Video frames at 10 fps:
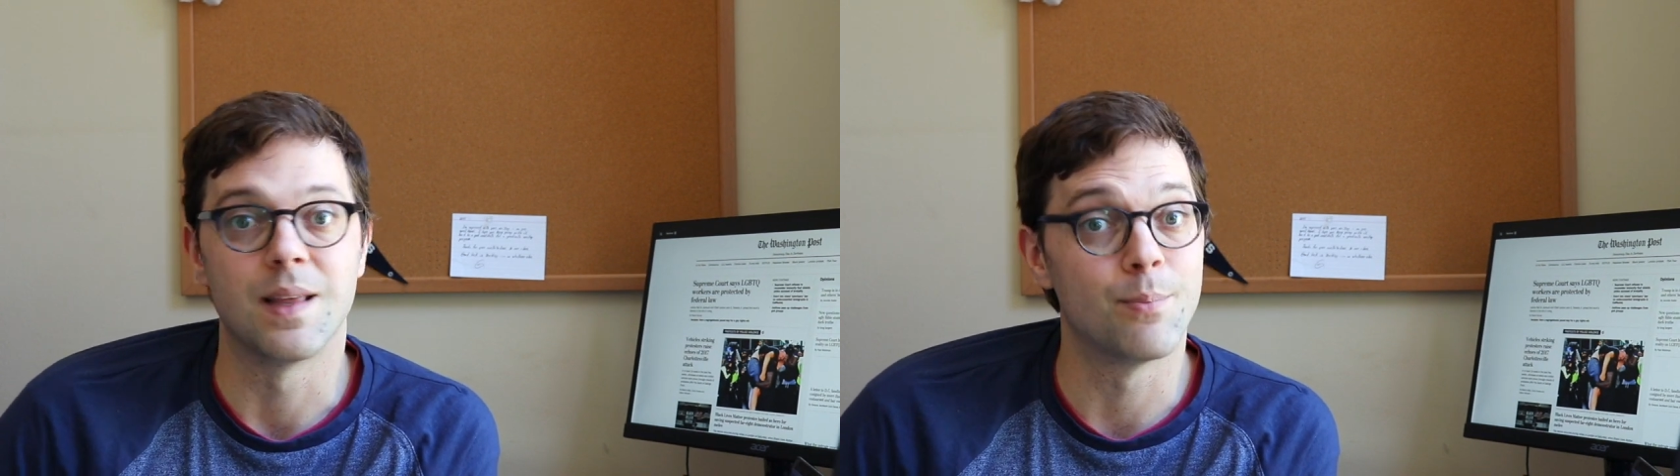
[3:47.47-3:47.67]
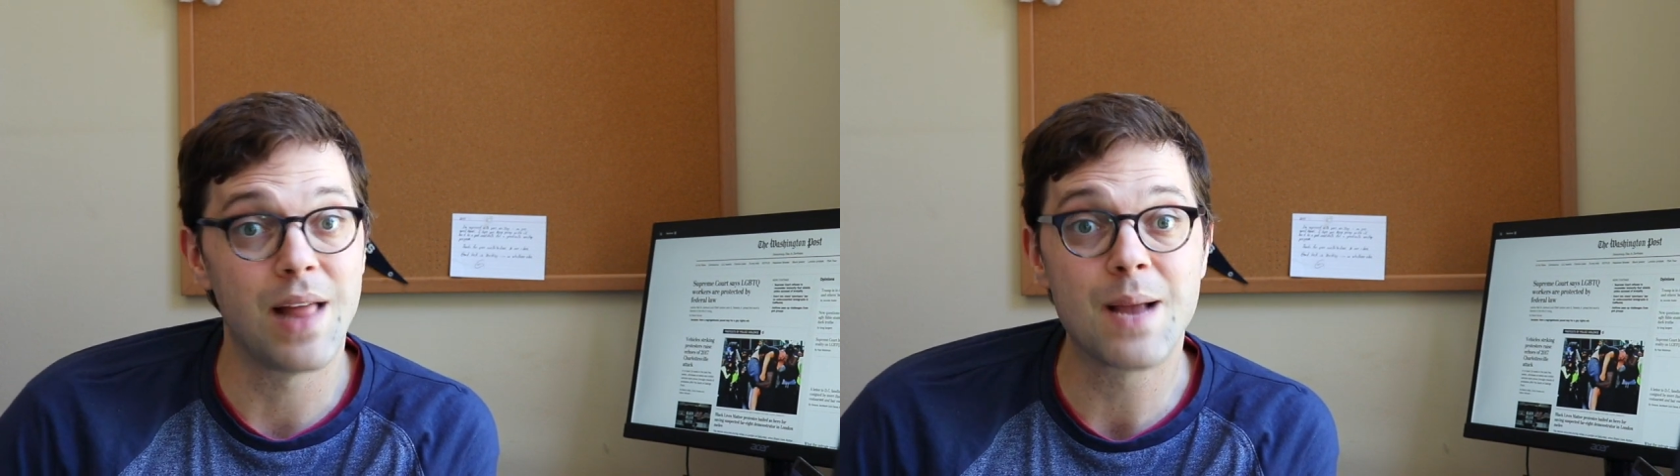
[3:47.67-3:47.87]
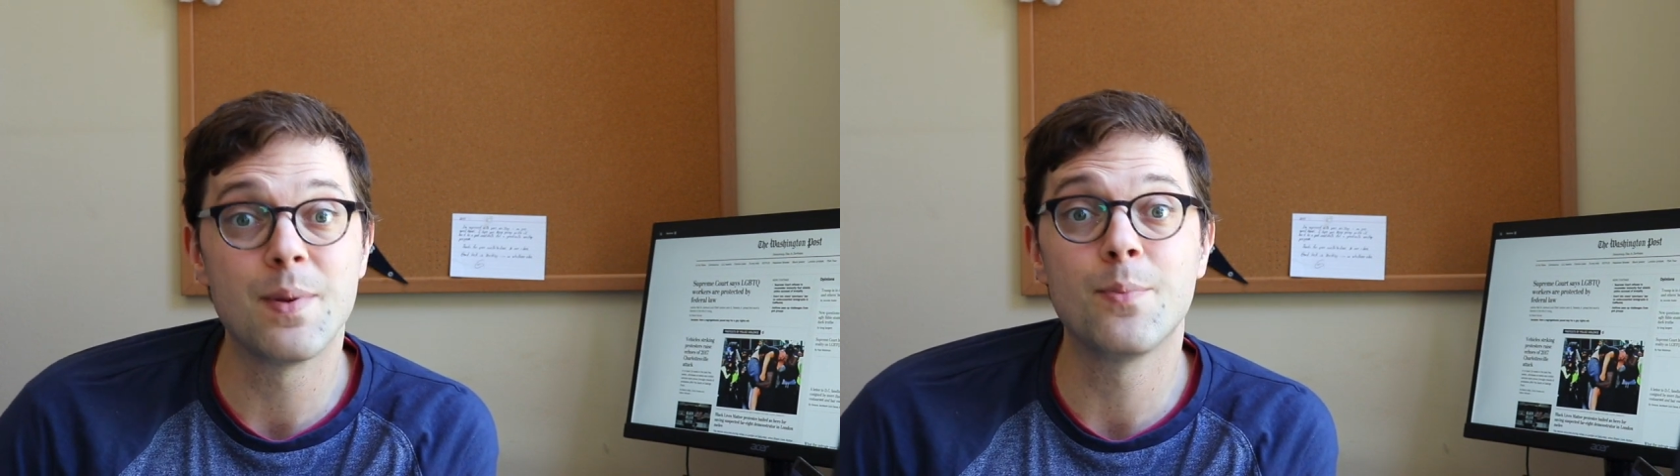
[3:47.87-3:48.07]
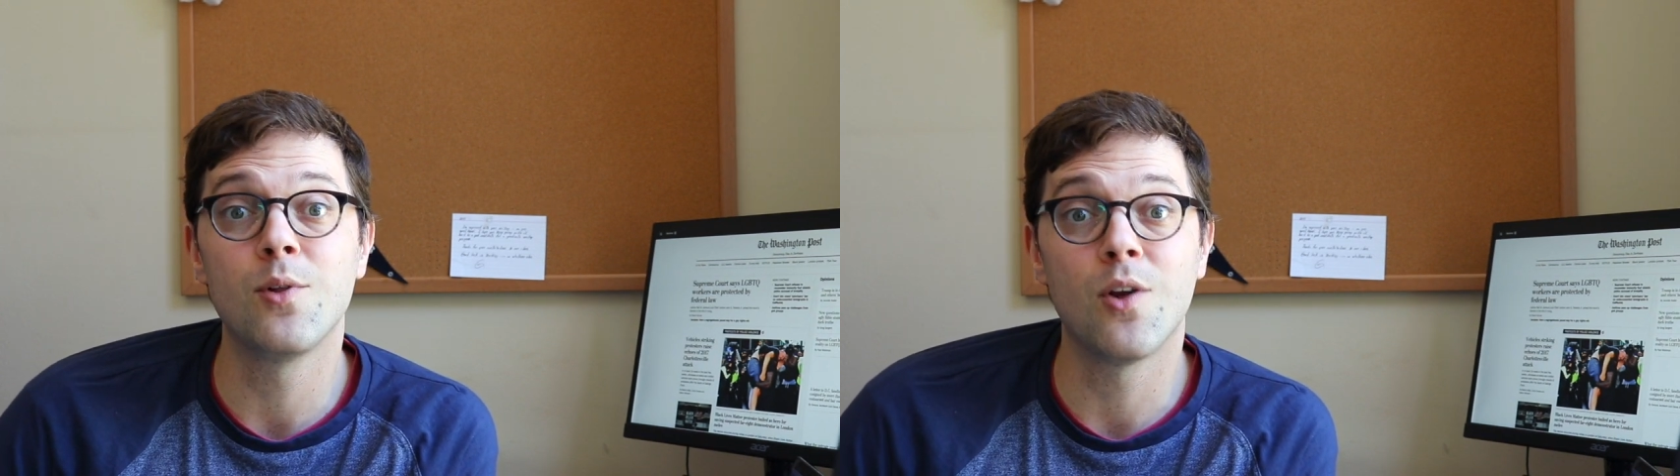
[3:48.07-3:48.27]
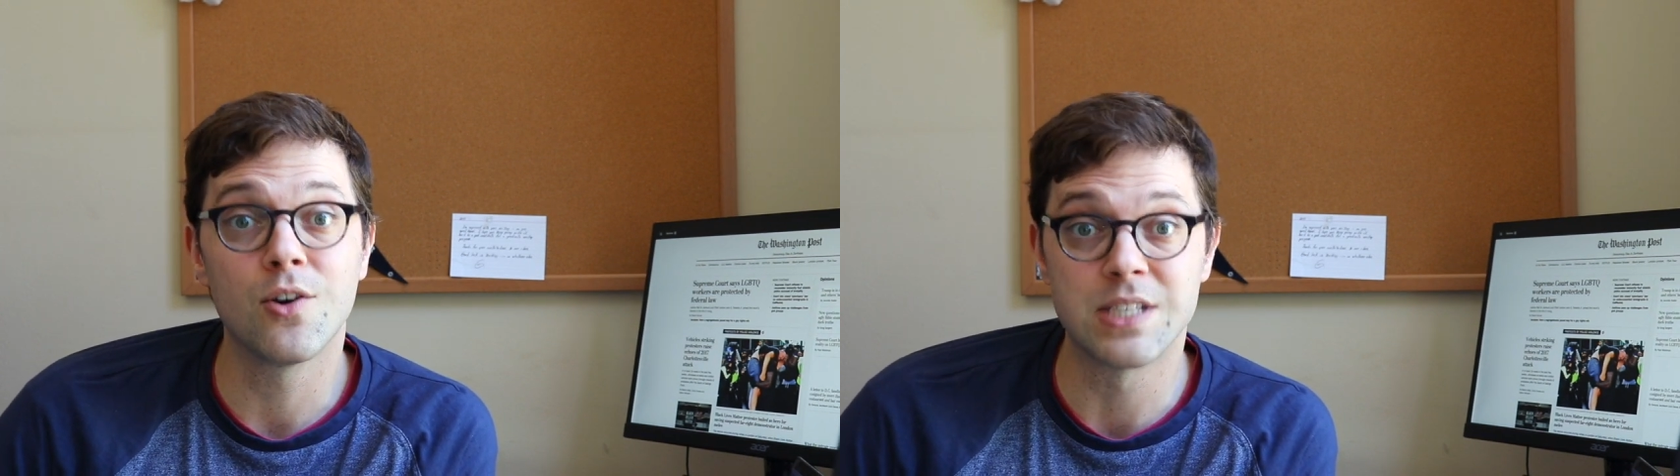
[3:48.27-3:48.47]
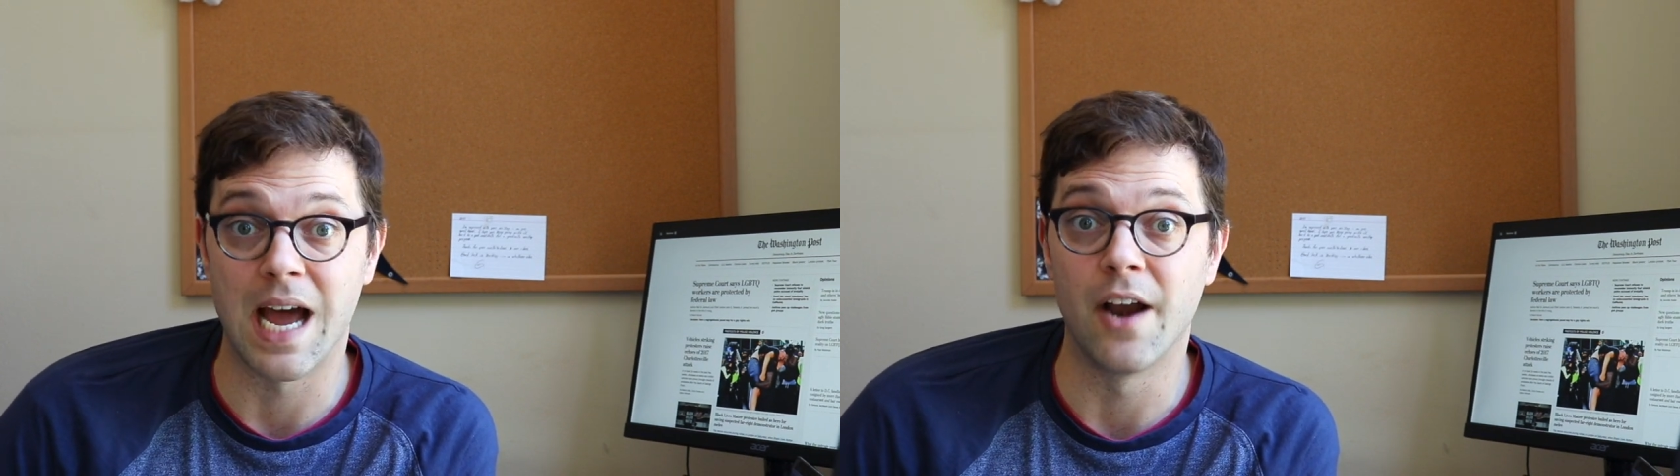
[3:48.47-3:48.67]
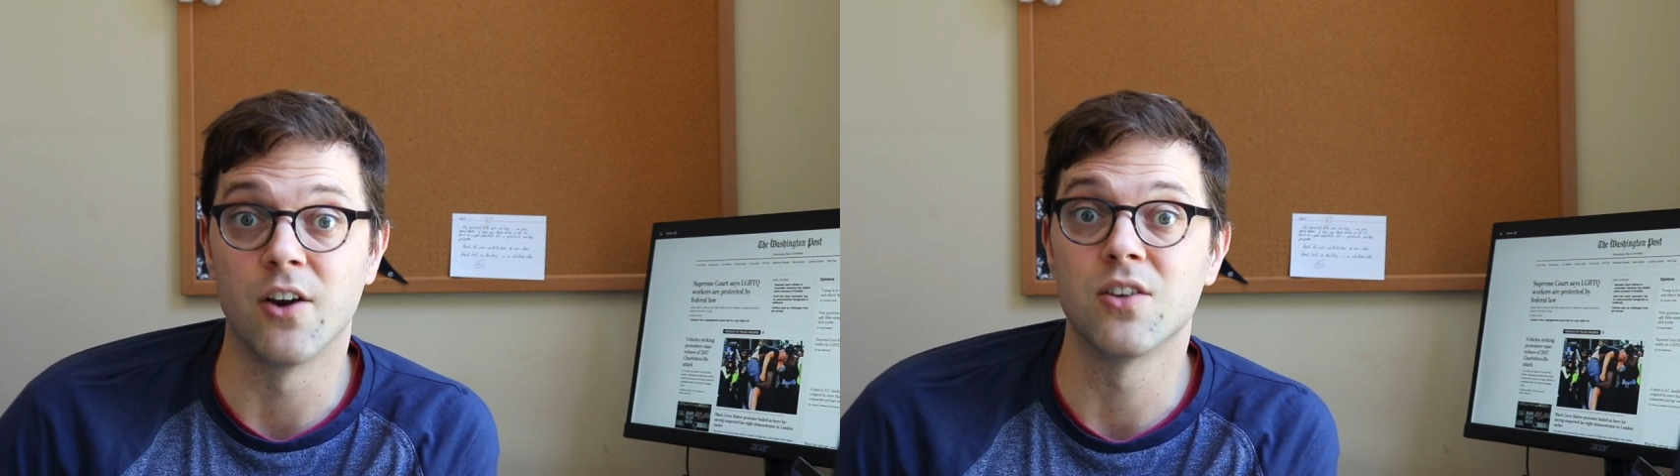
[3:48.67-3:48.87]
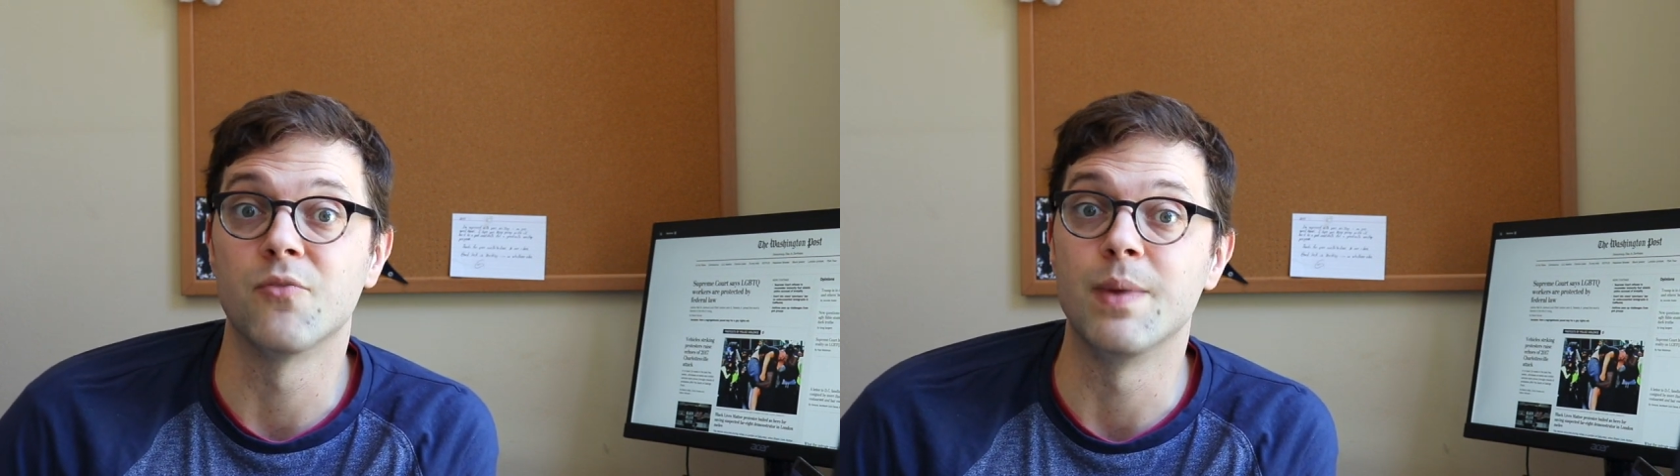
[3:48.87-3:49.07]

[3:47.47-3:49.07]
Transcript: That black people are tired of